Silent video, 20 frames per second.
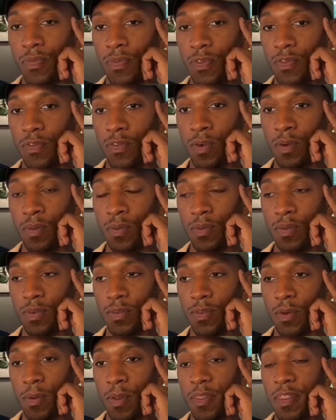from
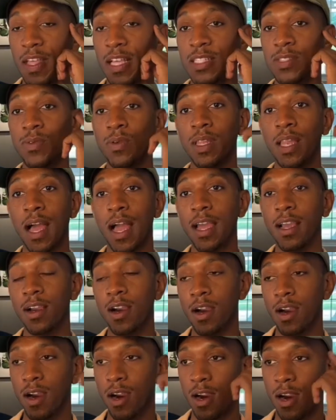the things we like.
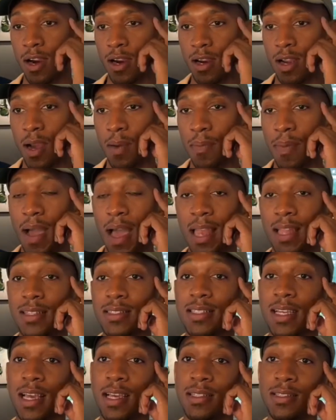Our palate
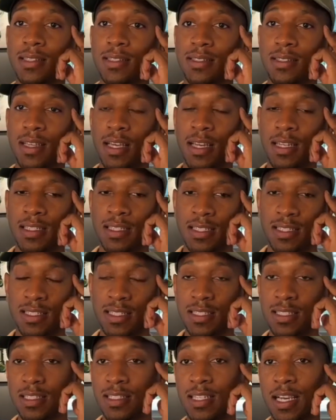changes, and it just
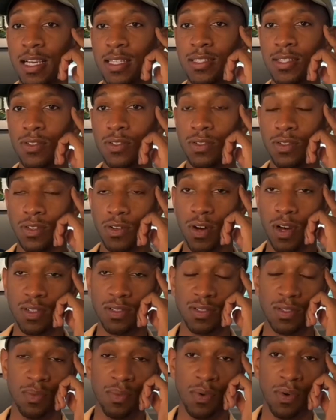needs to change across
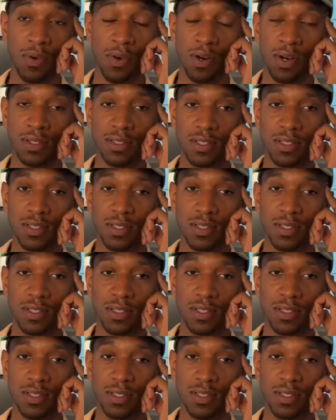the board.